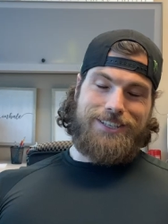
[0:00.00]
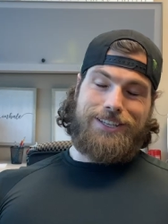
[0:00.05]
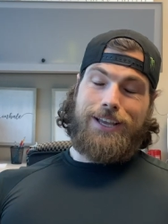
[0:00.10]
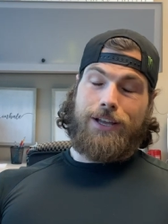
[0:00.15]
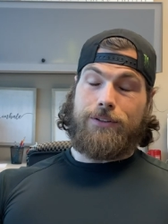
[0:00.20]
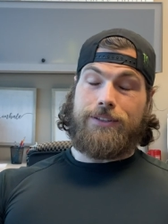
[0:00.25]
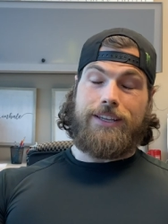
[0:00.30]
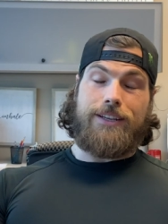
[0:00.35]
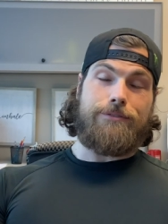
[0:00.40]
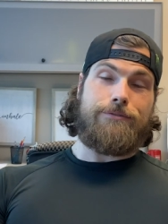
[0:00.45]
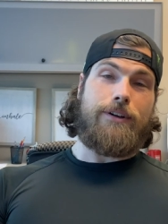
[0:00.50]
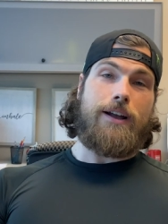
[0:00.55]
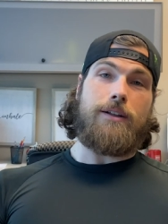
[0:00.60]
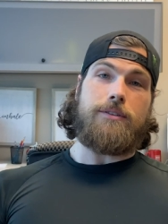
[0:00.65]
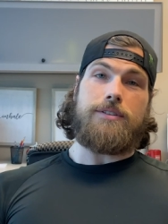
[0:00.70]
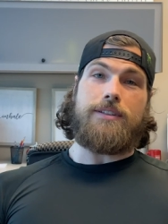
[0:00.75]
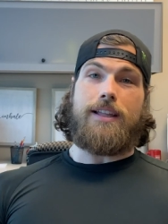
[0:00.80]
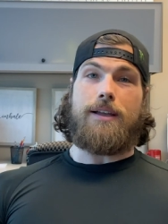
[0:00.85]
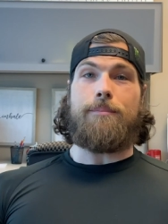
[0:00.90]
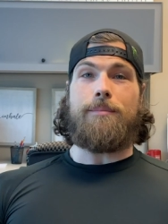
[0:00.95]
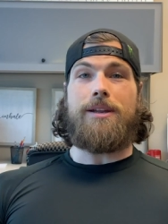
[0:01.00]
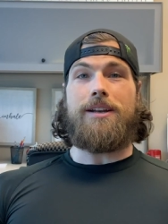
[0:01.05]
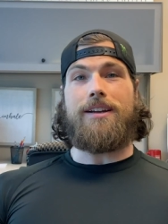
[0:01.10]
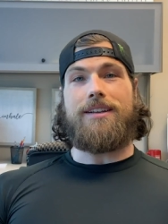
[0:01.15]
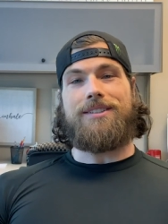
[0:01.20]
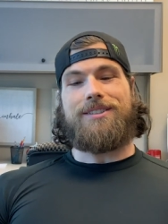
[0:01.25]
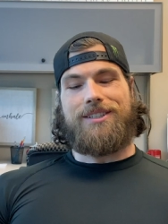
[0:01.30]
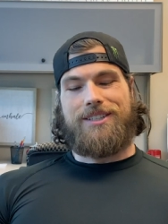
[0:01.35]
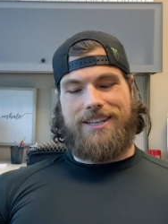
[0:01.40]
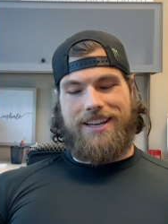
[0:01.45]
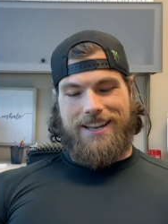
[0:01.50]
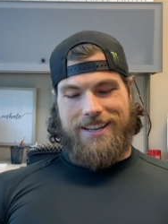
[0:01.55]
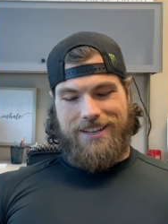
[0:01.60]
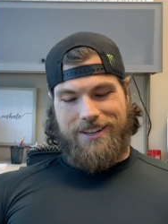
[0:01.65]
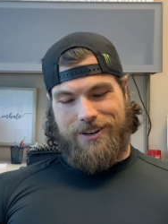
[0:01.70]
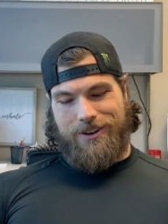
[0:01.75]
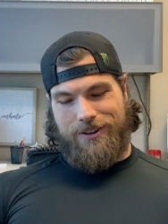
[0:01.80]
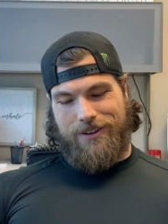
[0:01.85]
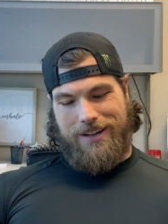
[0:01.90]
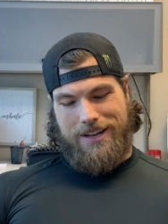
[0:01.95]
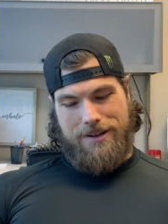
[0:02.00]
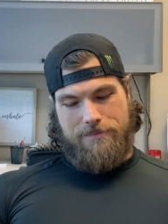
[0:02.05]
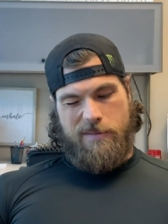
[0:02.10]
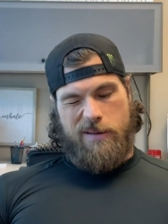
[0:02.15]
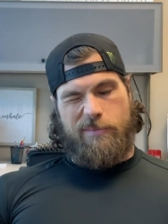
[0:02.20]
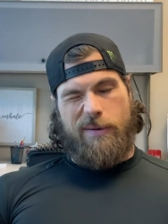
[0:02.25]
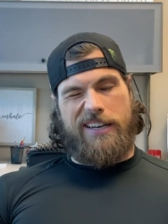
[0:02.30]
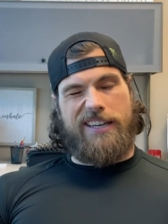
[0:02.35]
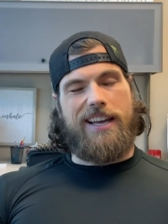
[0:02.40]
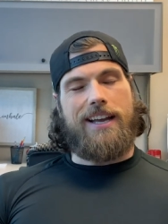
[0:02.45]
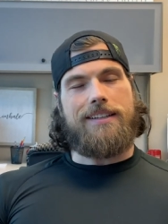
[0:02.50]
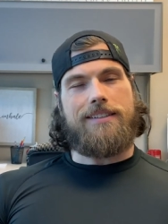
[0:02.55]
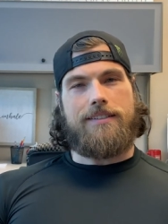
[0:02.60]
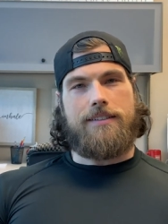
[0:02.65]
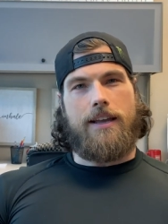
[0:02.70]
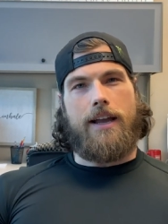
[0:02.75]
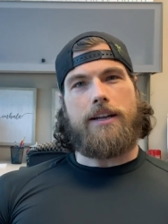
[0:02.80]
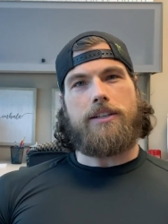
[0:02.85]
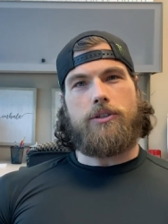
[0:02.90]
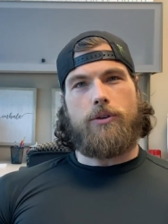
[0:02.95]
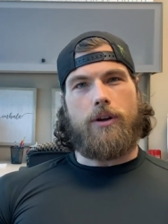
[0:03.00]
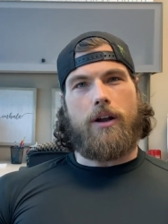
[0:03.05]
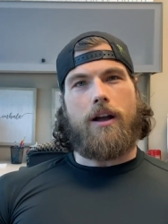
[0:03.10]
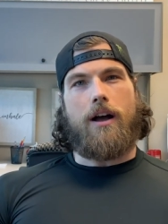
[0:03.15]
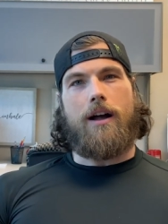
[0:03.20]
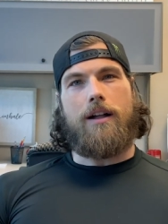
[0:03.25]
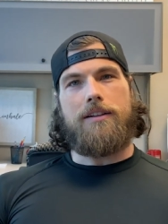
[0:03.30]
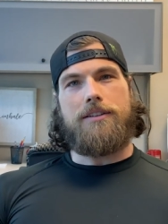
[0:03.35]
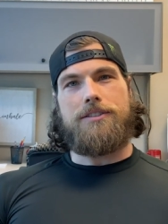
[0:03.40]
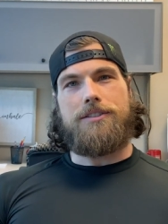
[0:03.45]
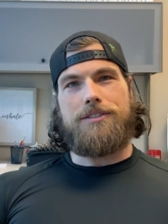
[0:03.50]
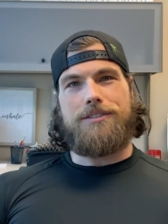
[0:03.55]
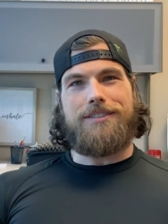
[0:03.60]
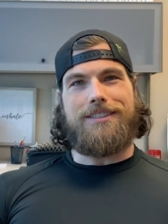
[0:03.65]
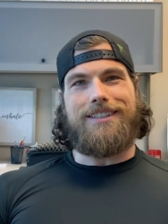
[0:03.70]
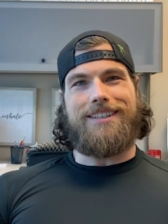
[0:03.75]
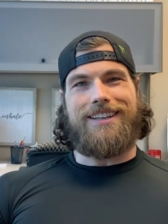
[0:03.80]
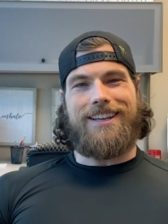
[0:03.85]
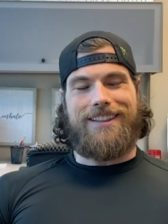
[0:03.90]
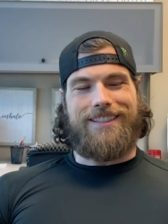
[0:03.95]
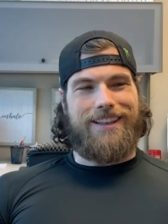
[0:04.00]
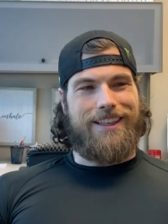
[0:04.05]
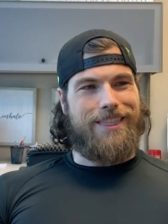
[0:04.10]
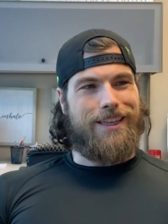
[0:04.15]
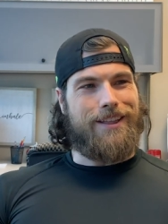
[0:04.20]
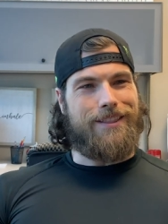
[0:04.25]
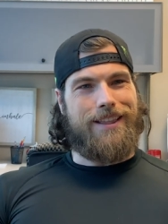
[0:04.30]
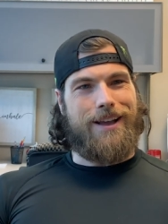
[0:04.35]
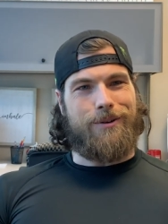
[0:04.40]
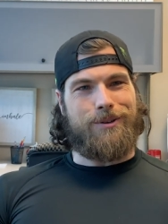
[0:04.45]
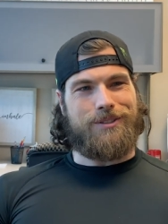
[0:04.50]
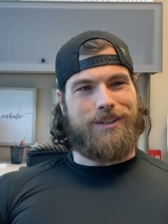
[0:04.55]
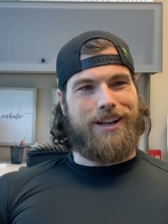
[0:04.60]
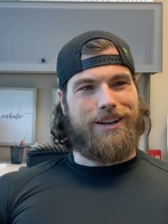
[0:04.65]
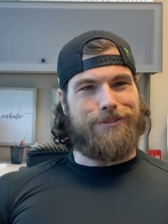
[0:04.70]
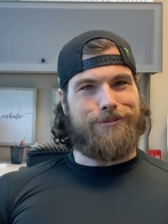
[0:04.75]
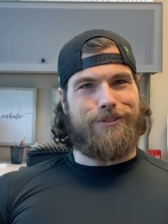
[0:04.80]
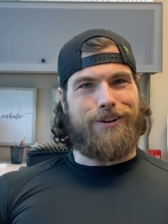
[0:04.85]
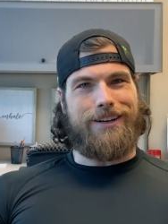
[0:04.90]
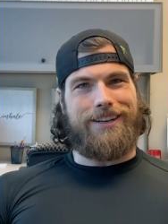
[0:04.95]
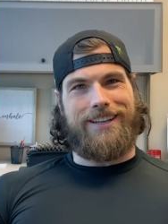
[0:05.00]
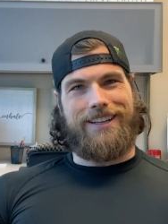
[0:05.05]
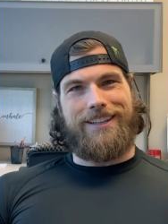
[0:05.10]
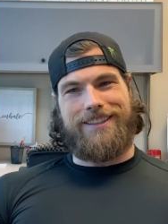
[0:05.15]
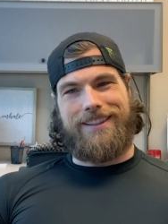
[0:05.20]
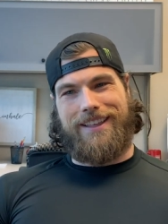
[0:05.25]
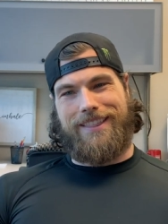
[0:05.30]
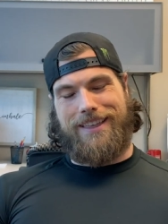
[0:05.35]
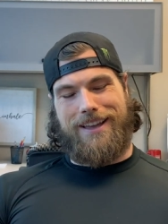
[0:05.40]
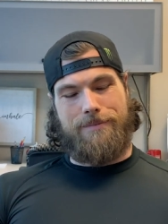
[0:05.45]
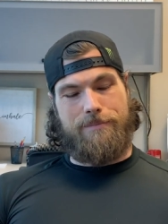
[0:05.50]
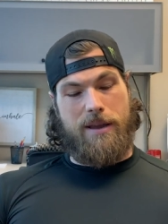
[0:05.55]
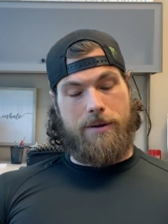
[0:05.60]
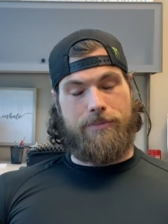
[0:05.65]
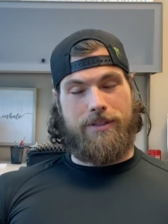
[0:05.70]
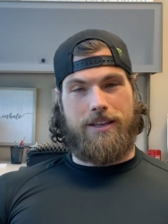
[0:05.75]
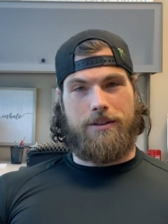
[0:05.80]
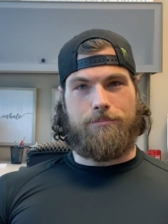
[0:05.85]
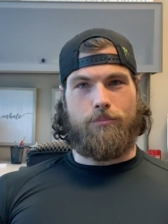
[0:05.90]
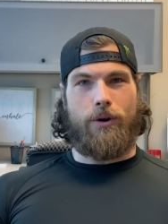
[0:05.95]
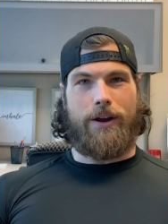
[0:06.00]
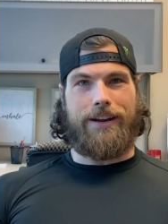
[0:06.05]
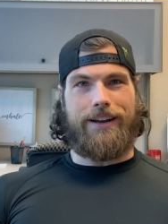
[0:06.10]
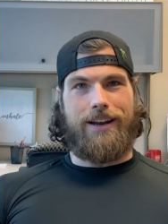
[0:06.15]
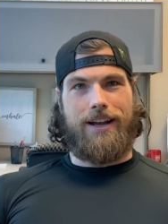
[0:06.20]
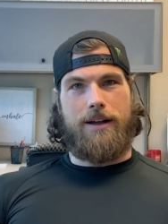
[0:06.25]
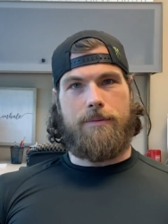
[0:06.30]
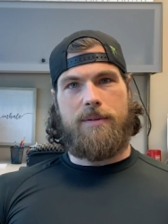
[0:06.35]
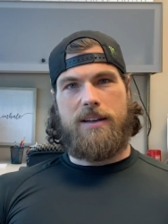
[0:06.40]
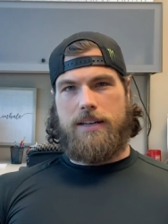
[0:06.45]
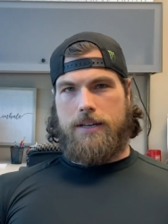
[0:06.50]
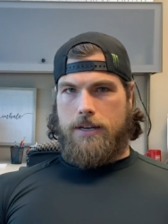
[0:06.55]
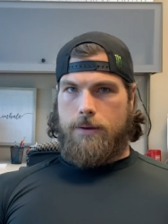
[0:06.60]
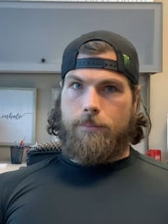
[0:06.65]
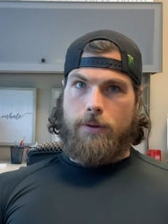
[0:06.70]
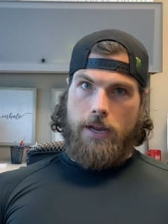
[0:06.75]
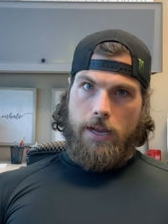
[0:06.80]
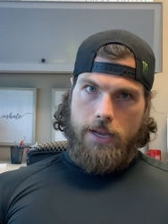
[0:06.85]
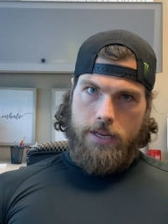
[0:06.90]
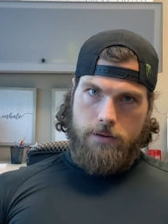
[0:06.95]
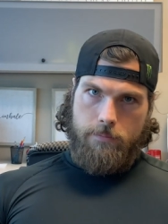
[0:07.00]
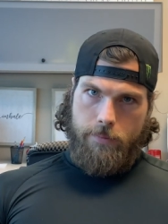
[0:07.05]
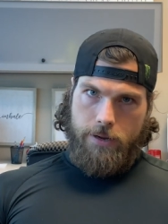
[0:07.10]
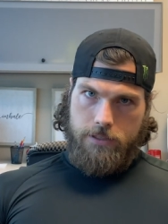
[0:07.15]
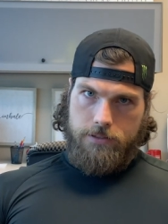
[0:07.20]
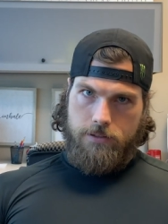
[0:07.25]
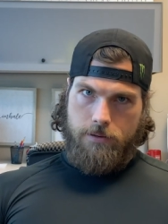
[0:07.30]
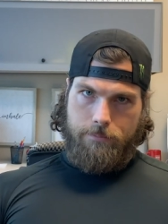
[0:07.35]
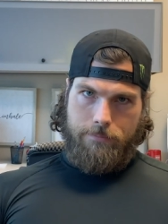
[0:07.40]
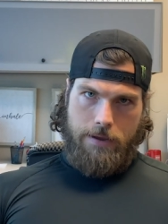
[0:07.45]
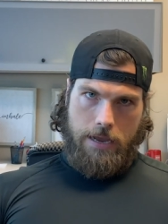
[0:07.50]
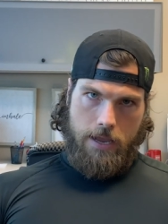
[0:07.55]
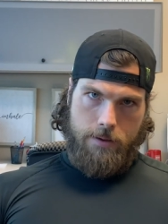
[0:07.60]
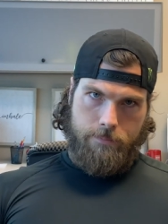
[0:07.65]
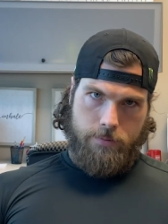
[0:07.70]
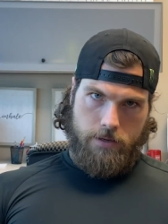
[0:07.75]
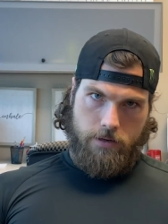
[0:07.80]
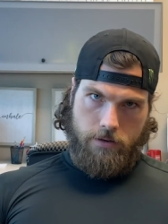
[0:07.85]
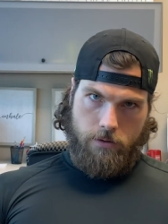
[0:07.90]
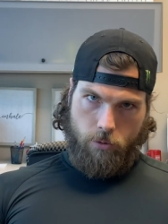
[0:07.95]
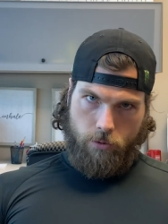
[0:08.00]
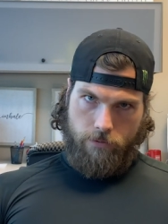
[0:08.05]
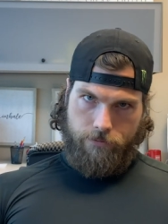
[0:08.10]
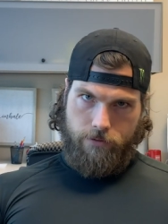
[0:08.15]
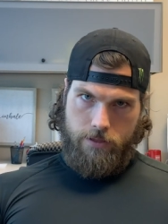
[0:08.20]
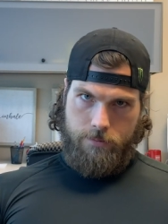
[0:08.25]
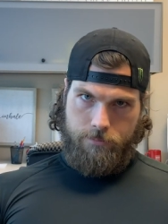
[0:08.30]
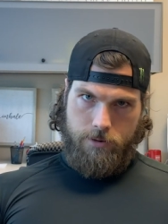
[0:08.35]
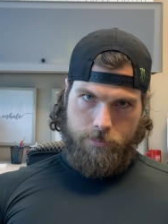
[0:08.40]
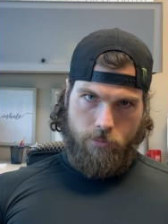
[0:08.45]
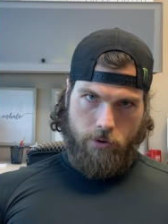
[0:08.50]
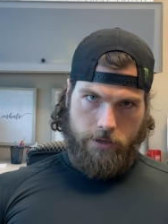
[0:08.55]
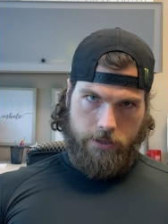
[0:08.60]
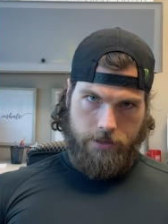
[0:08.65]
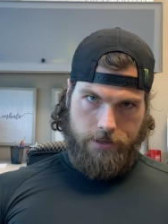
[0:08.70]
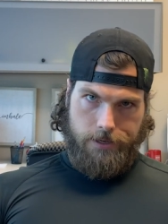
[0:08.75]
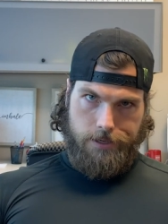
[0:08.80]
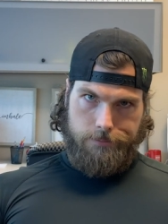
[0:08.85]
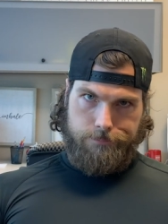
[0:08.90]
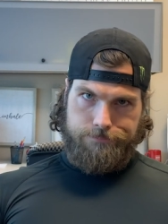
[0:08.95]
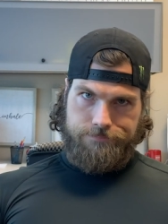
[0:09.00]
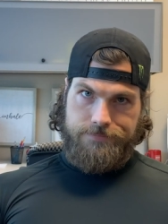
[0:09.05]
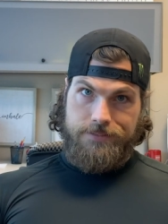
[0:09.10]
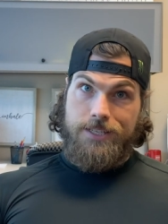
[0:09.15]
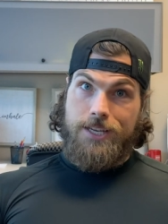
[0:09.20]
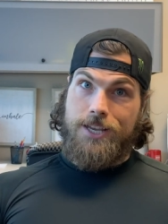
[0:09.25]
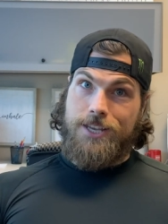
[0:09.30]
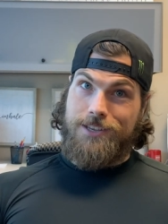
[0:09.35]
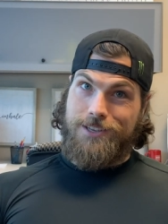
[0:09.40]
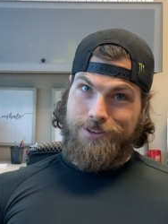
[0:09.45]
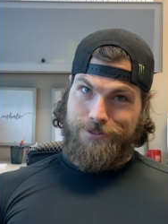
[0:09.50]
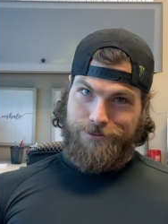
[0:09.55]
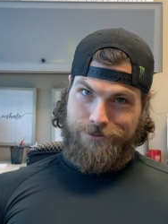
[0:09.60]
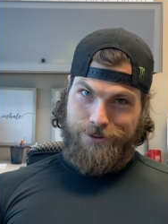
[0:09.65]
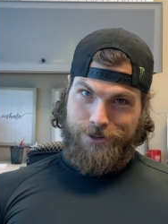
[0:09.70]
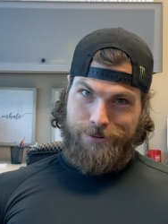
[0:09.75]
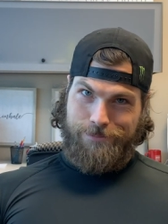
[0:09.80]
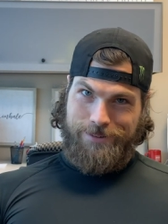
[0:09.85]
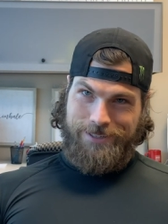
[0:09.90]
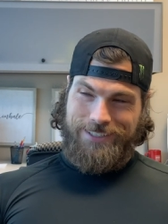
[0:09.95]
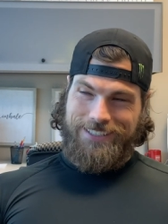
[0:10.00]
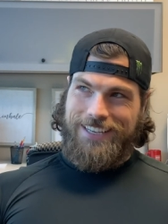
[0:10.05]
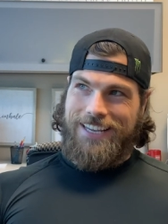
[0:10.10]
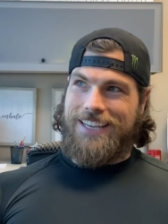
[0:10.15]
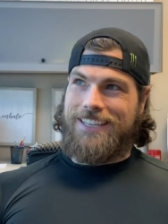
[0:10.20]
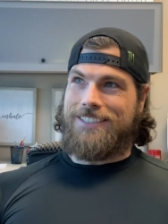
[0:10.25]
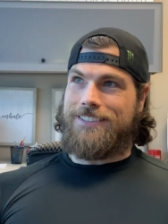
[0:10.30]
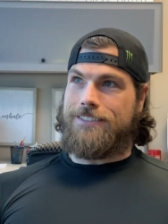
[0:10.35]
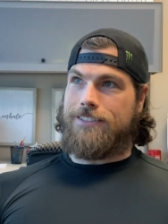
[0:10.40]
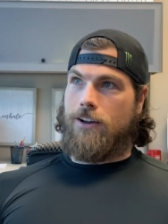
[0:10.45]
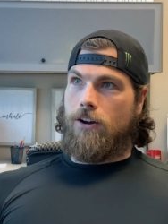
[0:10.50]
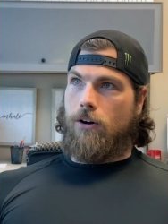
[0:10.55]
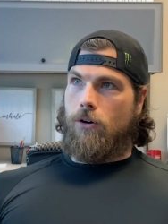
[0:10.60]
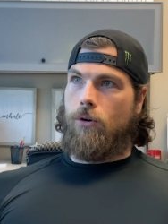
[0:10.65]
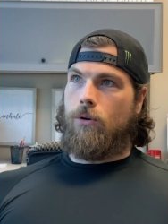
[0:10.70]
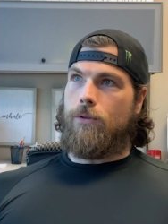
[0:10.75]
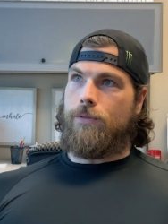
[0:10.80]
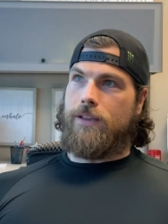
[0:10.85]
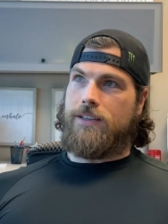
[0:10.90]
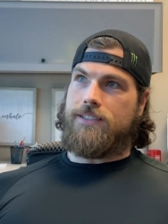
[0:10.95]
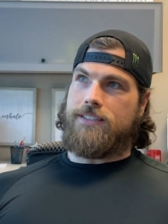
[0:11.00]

I tell Dan Fouts in that meeting, I said, yeah, you know, my dad sacked you in college. And they thought that was kind of funny, and they thought maybe they'd bring it up, but I had to make something happen in order for them to bring it up. Feel me? So